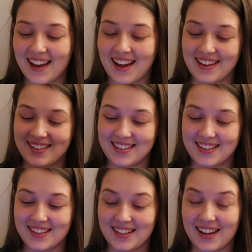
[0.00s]

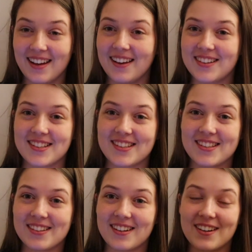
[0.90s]
And yeah,
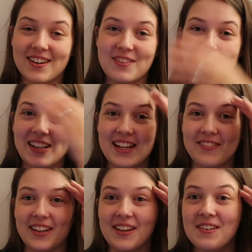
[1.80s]
I can't
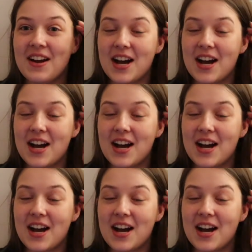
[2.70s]
believe it.